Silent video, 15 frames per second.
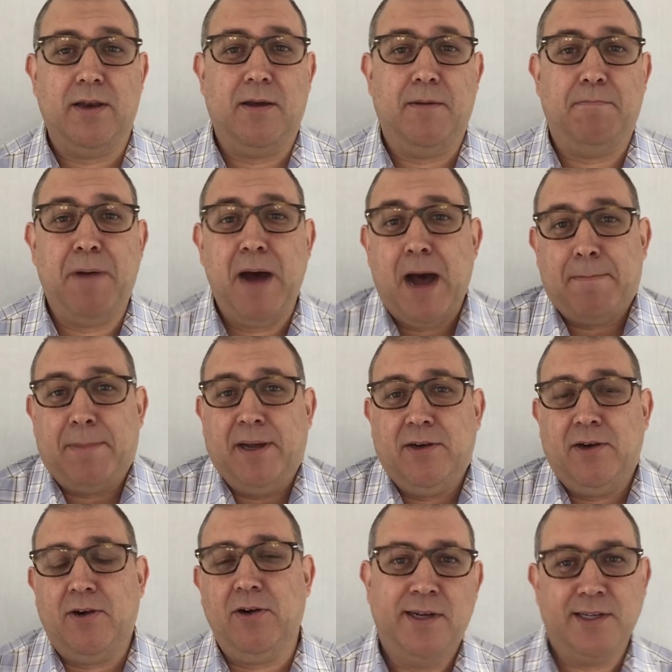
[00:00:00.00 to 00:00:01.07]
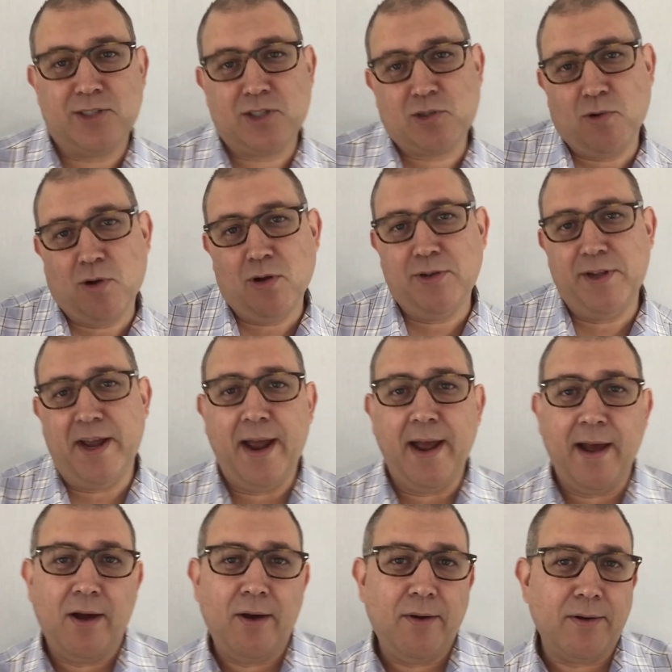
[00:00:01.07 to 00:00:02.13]
it a pop under, a scroll
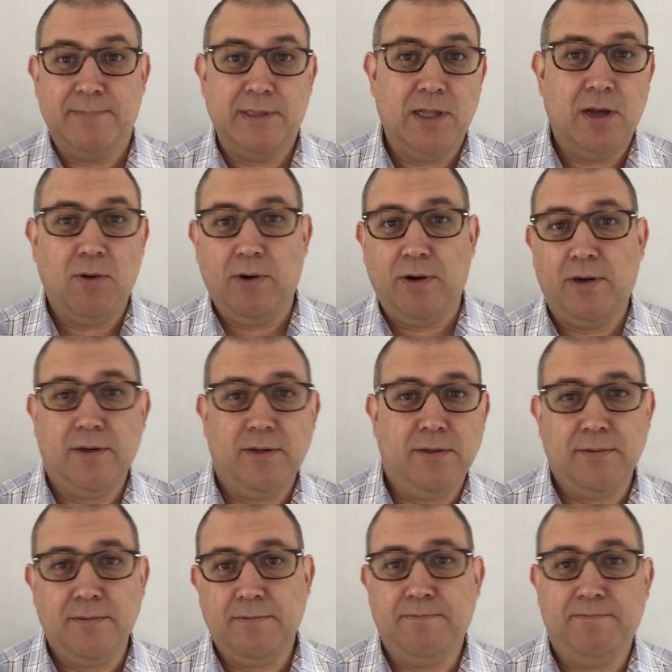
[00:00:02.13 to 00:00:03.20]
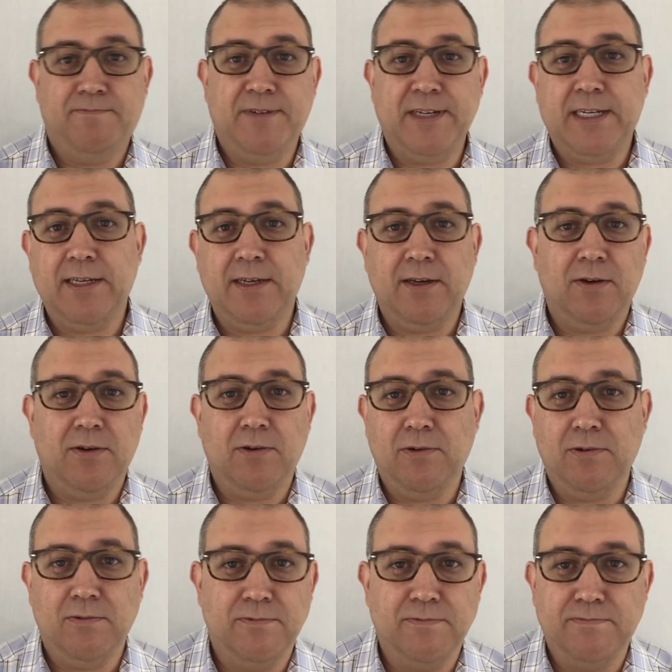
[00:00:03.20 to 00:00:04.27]
down, lower
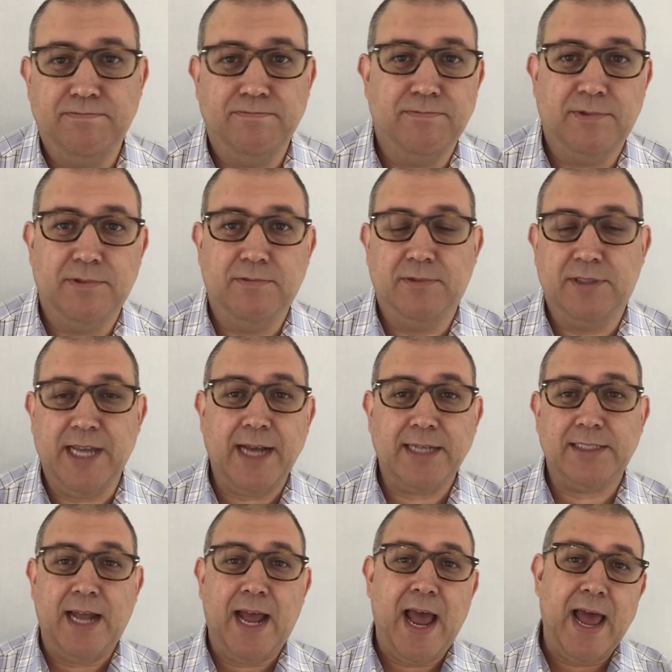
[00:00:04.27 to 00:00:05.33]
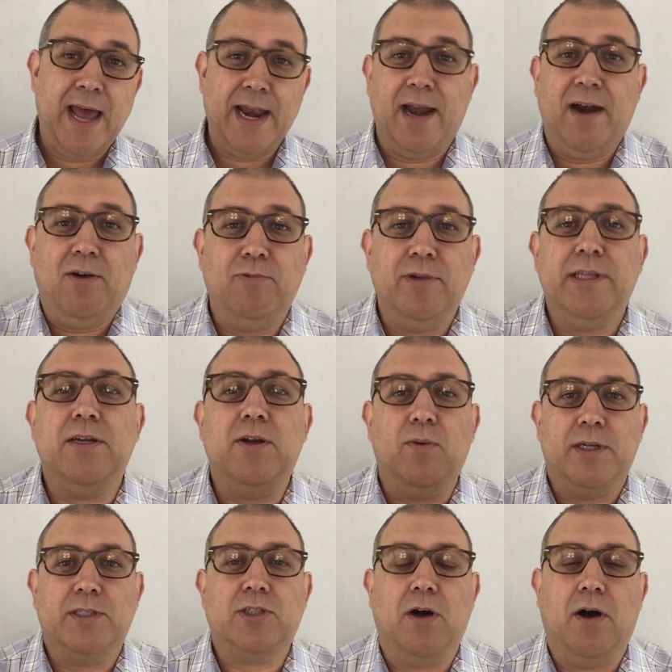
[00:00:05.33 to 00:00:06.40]
video text ad. I don't really know
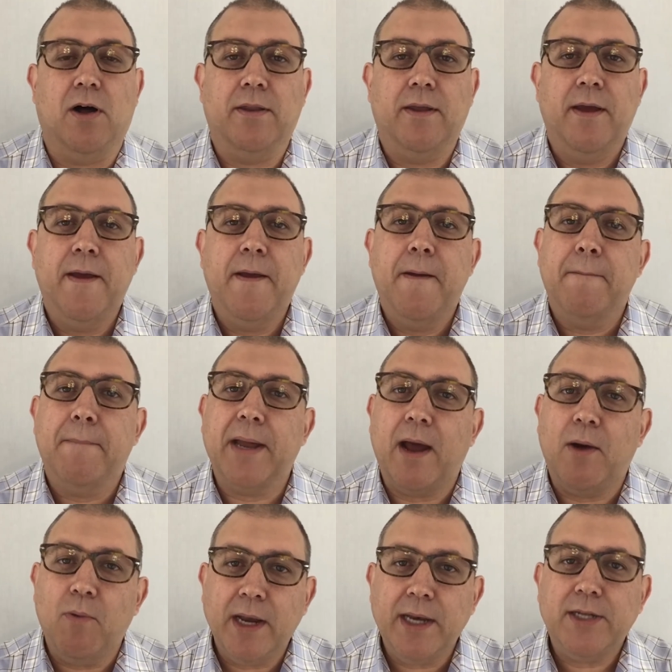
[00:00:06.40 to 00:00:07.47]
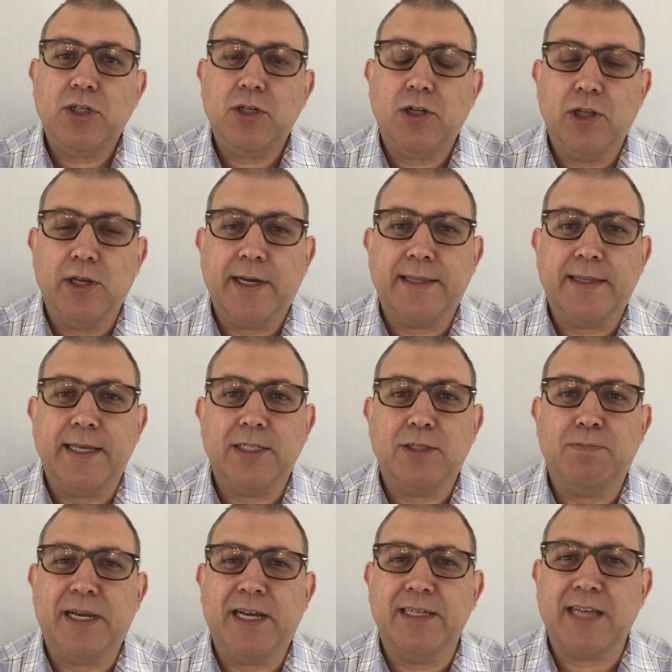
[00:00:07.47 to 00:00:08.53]
what it's called. But I wanted you to look at this
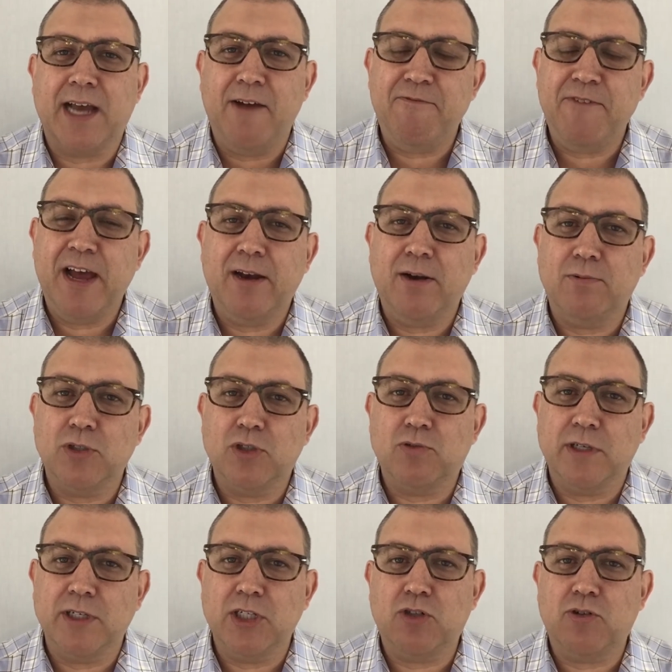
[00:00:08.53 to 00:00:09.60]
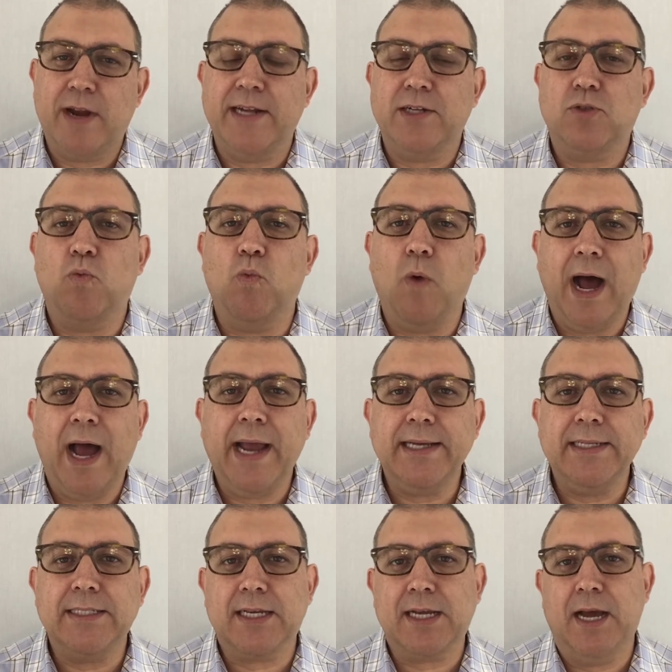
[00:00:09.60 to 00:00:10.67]
because I found it was really strange. Why
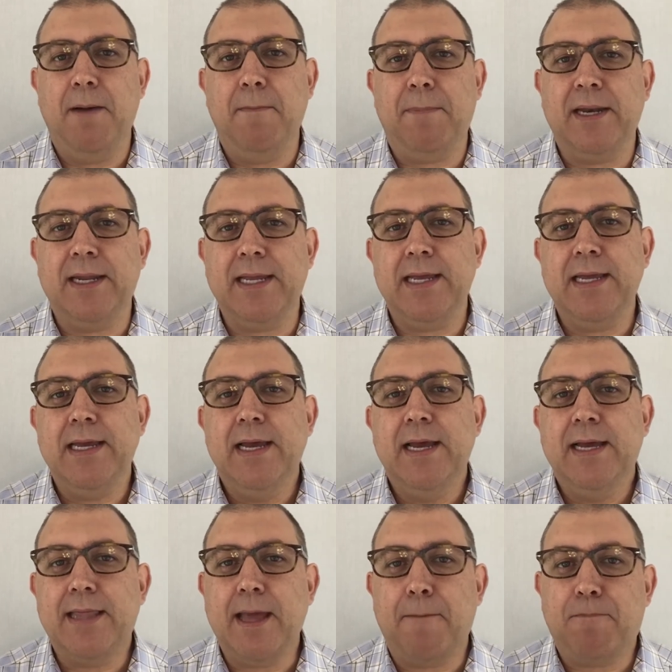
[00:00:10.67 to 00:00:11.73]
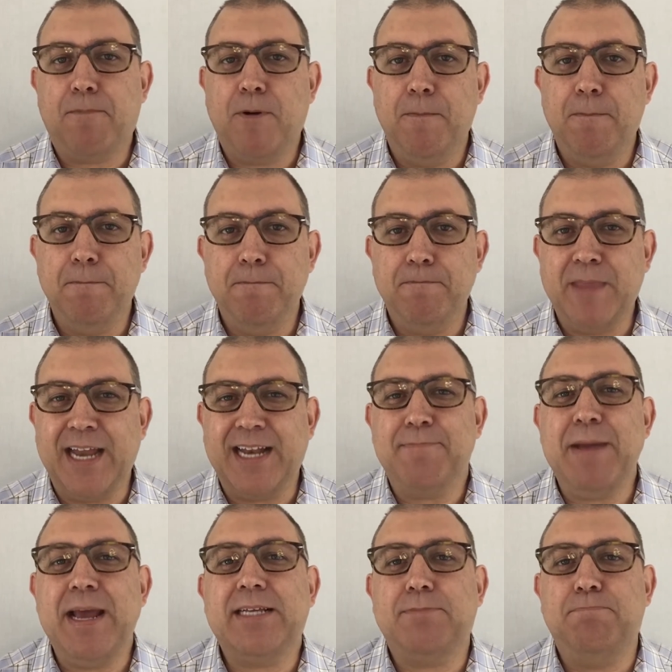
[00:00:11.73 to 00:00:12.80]
is a company that
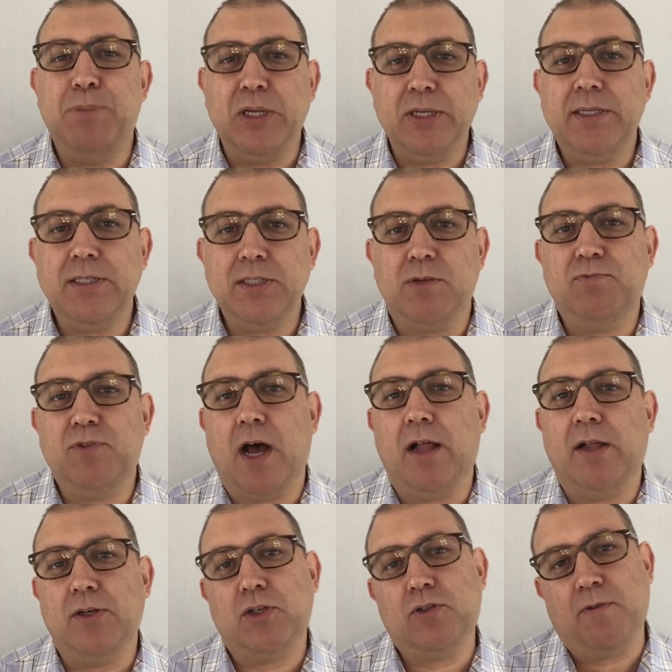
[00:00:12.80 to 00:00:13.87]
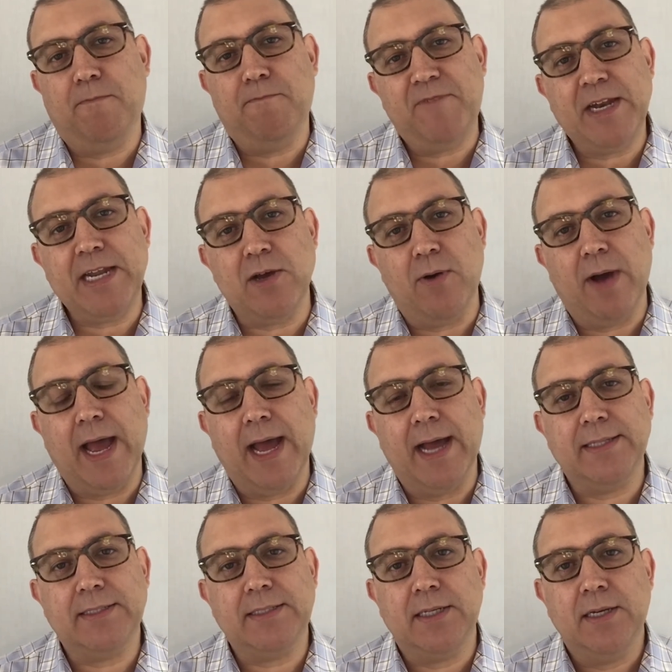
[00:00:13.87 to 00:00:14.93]
makes billions of dollars from video
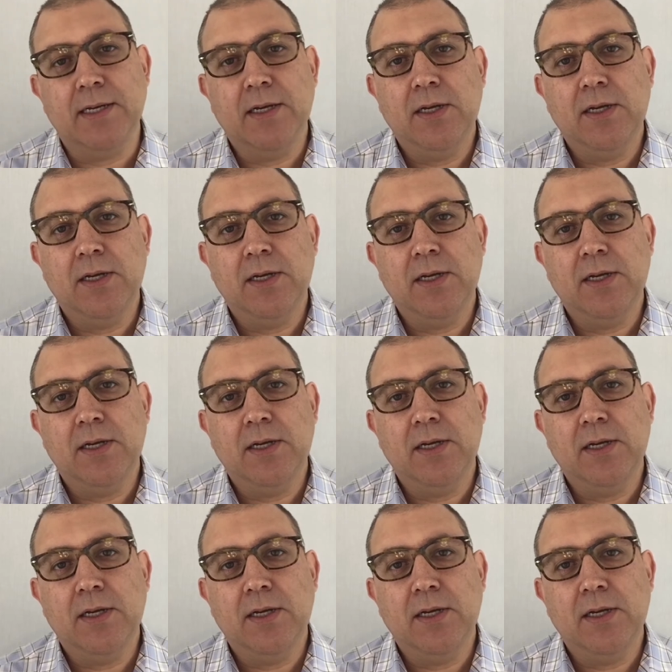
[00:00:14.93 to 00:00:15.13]
ads